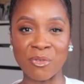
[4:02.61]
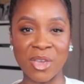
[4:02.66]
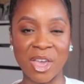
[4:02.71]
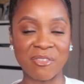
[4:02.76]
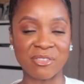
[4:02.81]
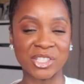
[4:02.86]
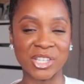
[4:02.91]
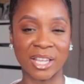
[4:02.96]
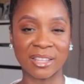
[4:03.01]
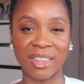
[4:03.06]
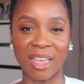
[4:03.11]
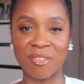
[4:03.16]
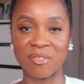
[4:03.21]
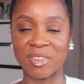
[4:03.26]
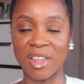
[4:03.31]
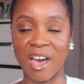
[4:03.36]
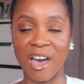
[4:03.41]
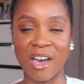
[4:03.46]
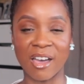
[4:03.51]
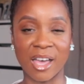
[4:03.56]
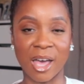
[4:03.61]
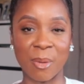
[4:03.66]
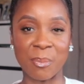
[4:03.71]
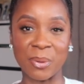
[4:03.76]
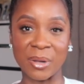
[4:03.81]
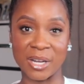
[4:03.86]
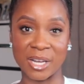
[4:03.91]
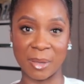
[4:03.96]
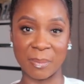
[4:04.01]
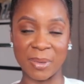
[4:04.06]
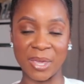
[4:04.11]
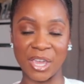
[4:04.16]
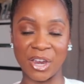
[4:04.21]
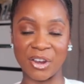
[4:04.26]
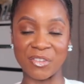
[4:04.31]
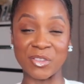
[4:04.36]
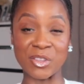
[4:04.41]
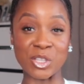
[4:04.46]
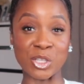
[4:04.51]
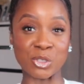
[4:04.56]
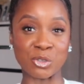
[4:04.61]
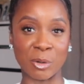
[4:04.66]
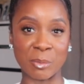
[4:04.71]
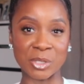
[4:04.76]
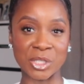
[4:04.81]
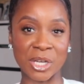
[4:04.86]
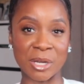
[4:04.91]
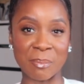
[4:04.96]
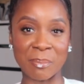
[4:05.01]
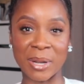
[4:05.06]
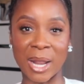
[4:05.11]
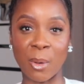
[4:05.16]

If you haven't checked that vlog, I'll put it up here in the description.